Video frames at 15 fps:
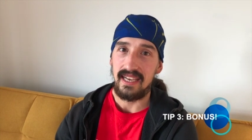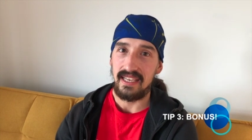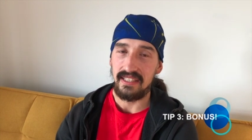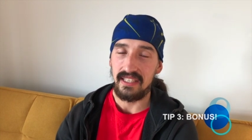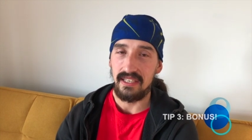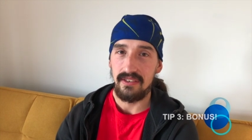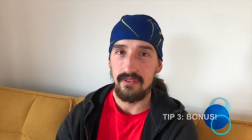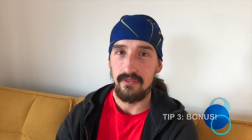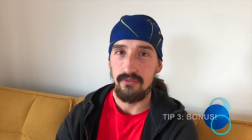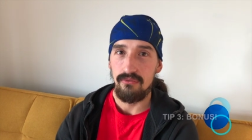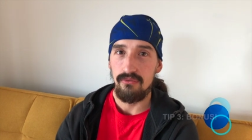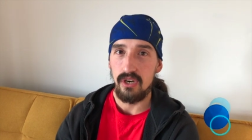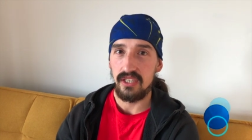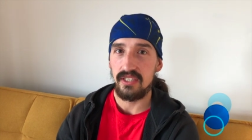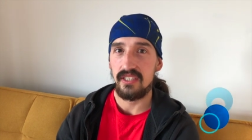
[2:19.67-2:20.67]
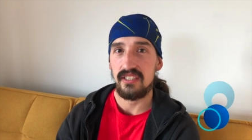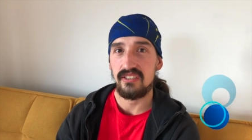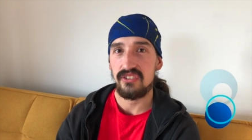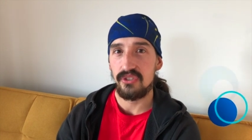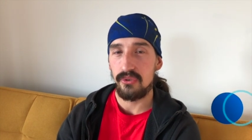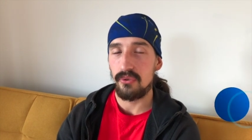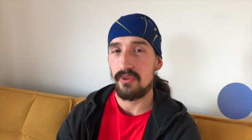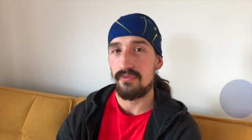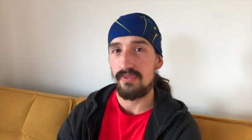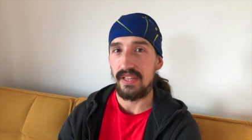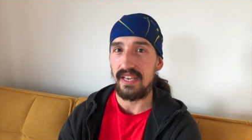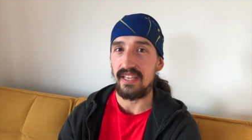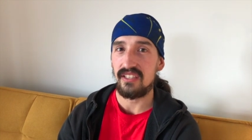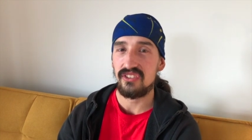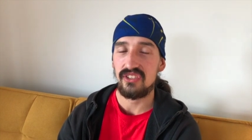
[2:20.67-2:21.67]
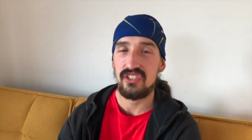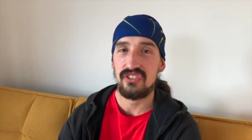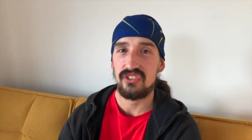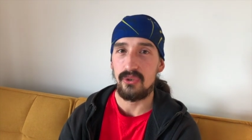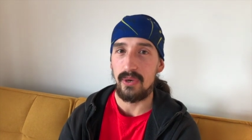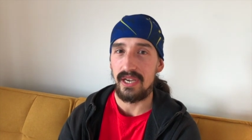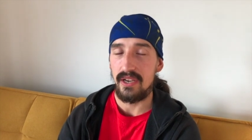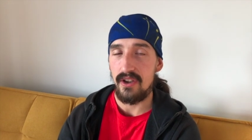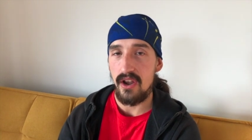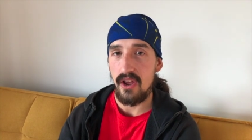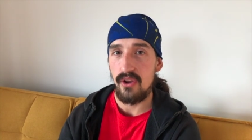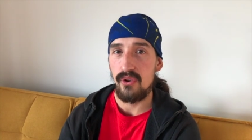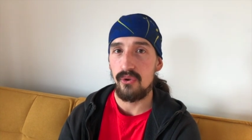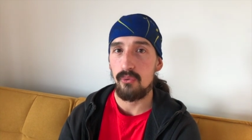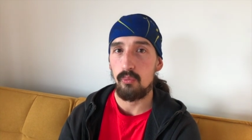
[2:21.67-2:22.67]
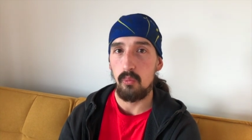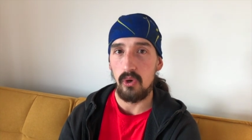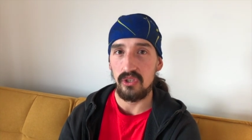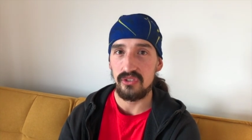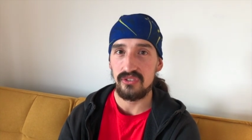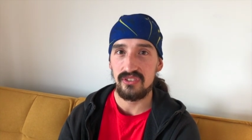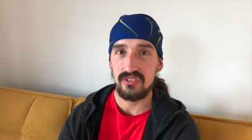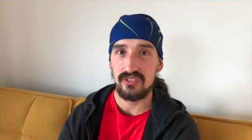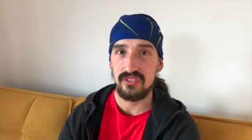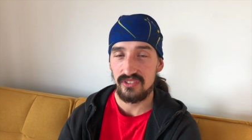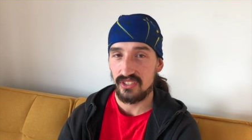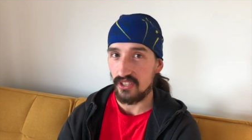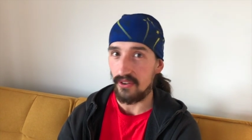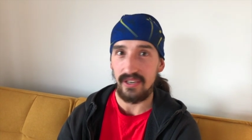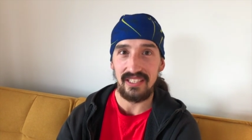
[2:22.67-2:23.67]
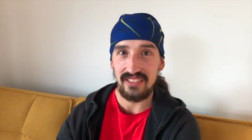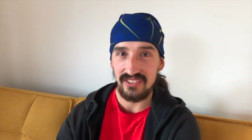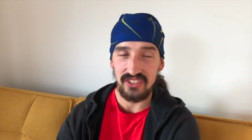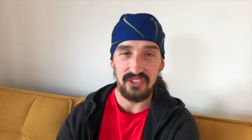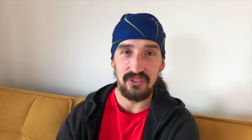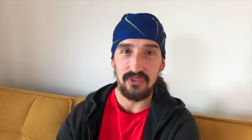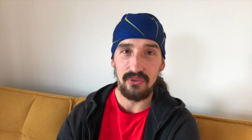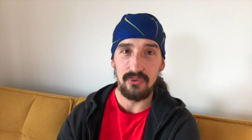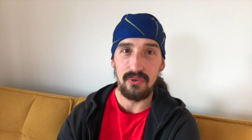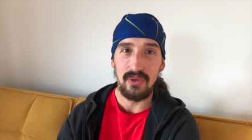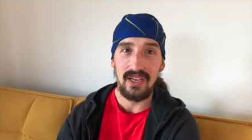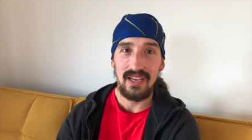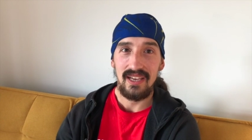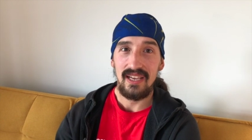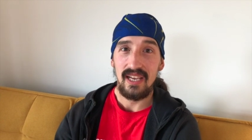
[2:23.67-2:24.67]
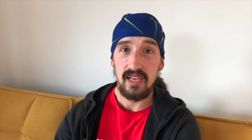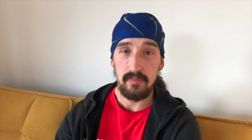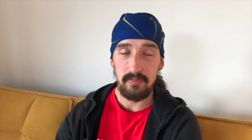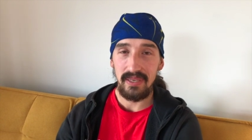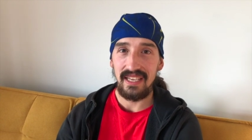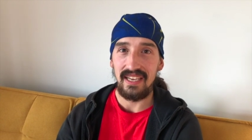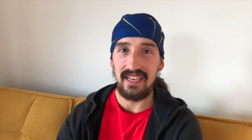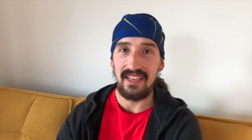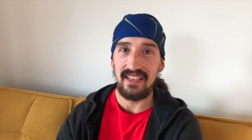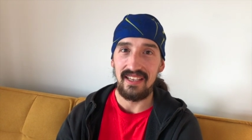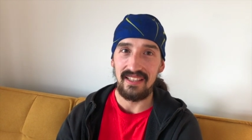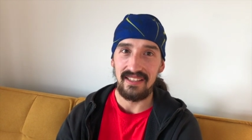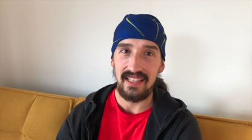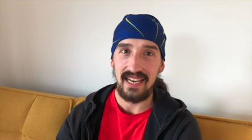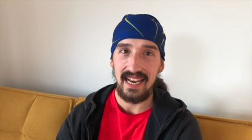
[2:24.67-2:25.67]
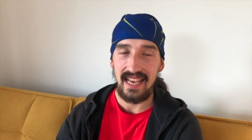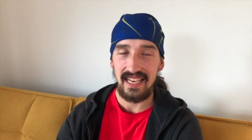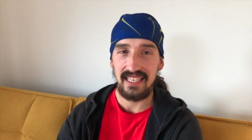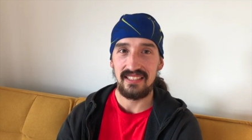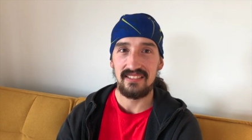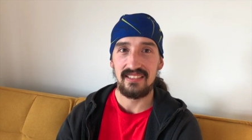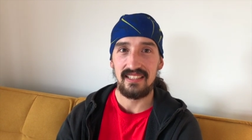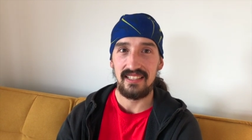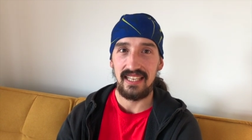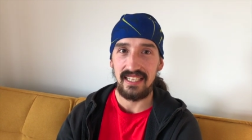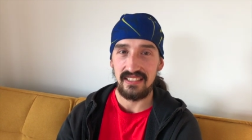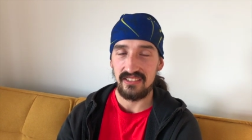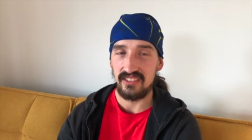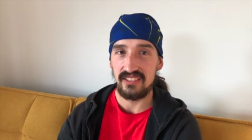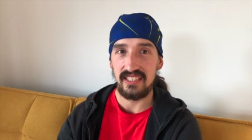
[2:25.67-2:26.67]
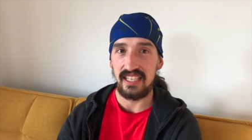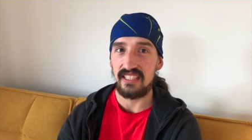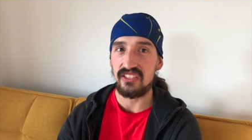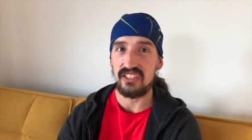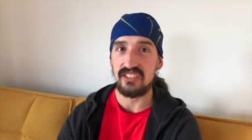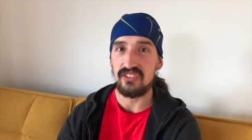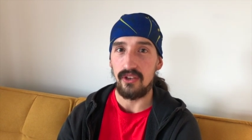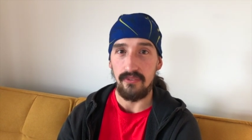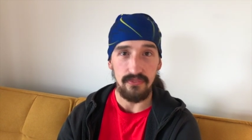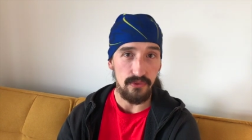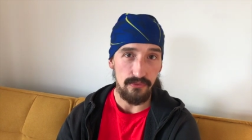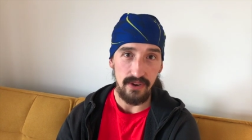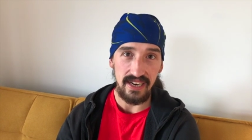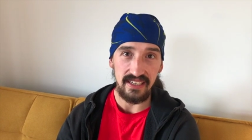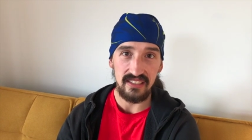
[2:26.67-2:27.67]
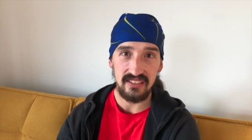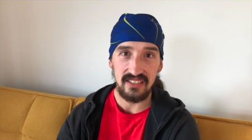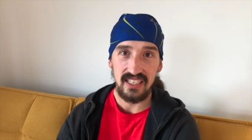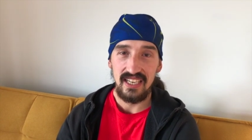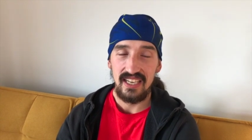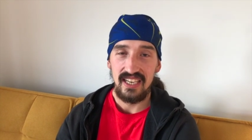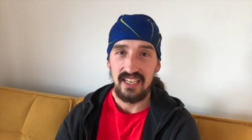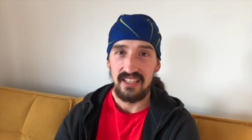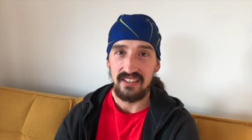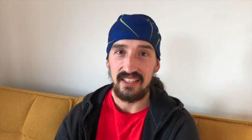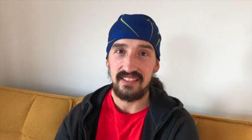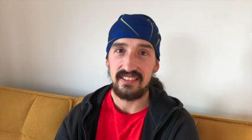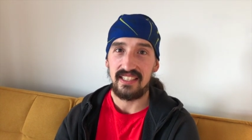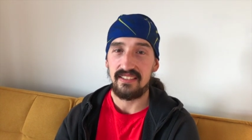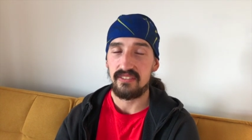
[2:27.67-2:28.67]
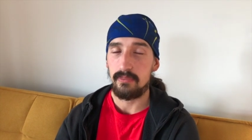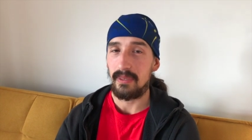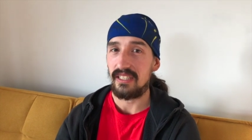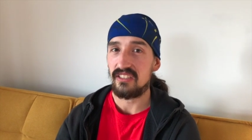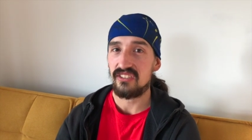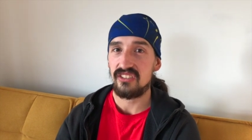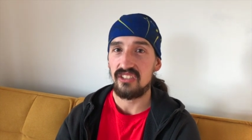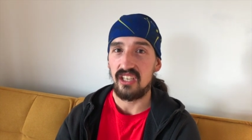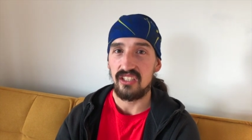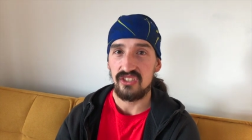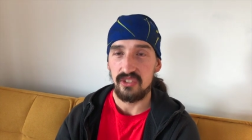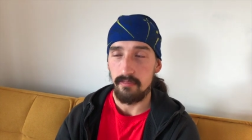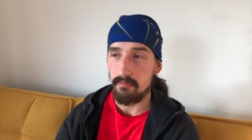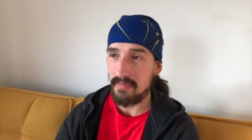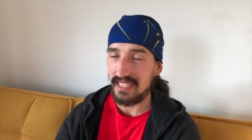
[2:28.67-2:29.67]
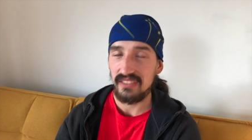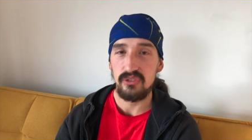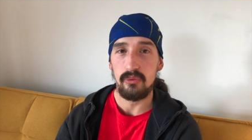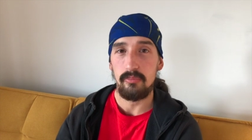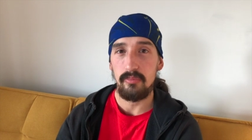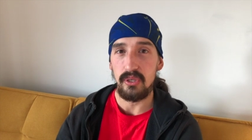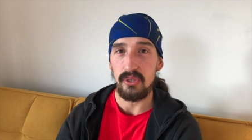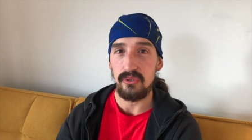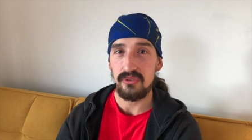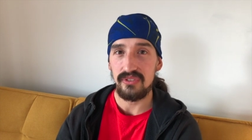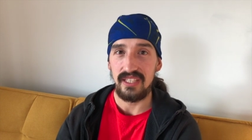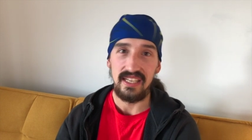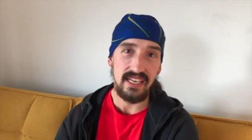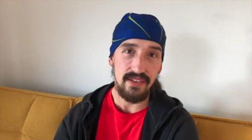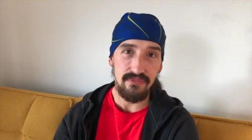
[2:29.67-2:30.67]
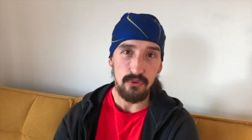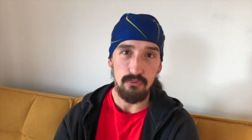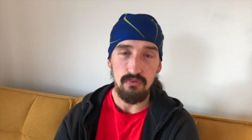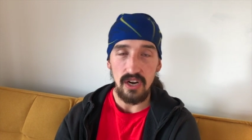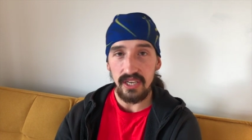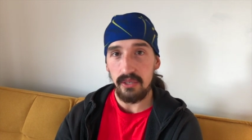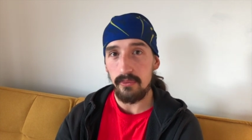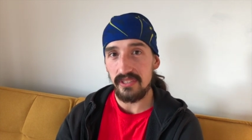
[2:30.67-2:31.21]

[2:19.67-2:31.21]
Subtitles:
and then run to the finish so I know what's going to appear in the later stages of the race. This gives me such a mental boost, and if you're running